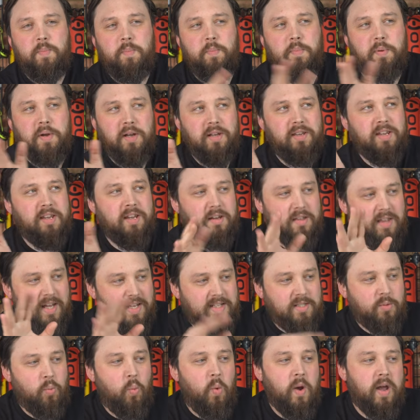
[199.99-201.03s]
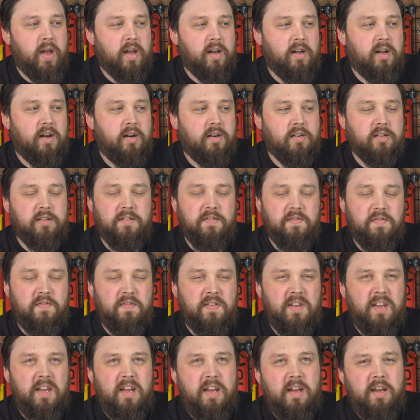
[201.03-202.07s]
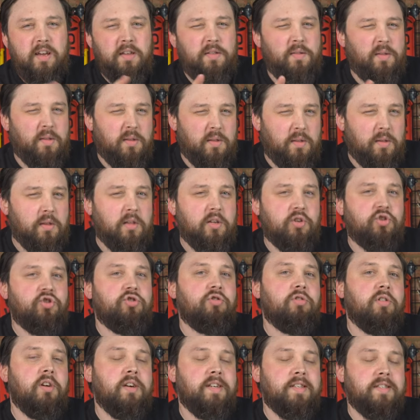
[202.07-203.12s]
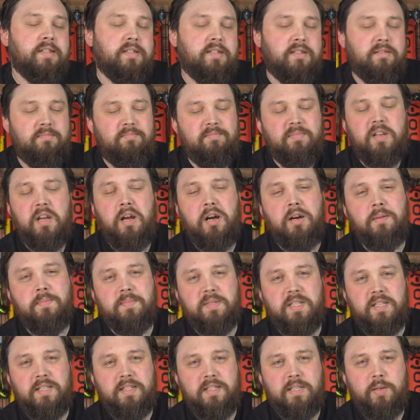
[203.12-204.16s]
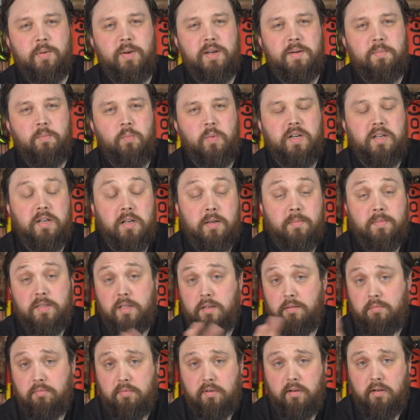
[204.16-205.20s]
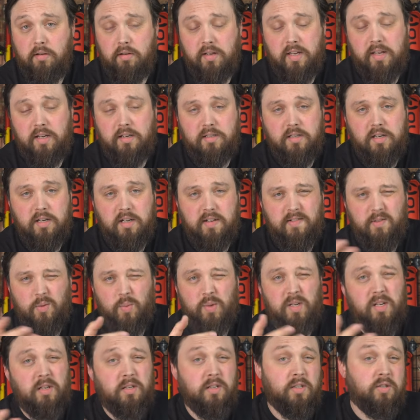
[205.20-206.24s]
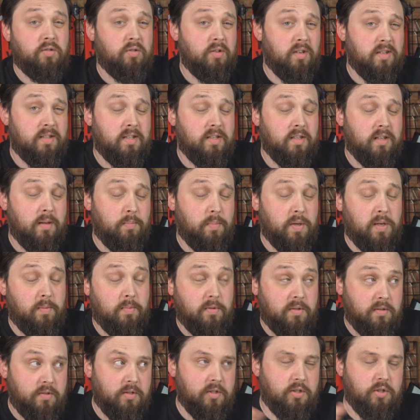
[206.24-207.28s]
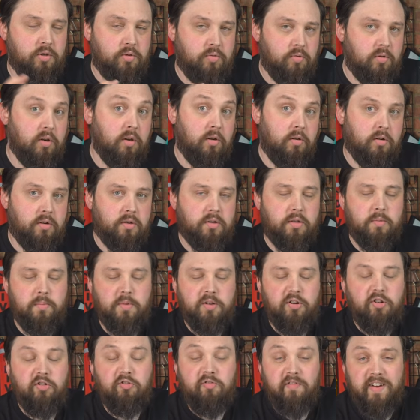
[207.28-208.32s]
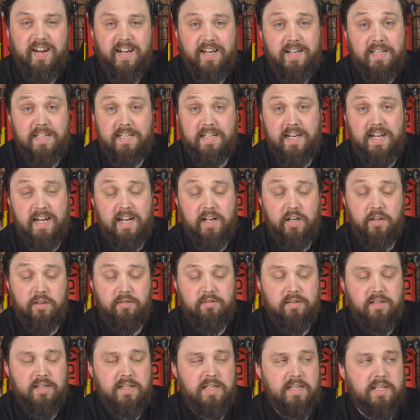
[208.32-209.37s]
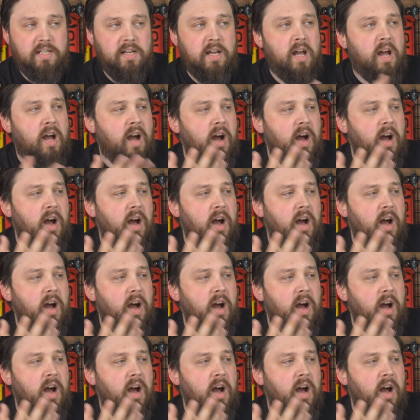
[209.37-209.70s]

But yeah, that's where kind of the trust comes into it when it comes to logging dives. We're kind of trusting that people do log them correctly and accurately.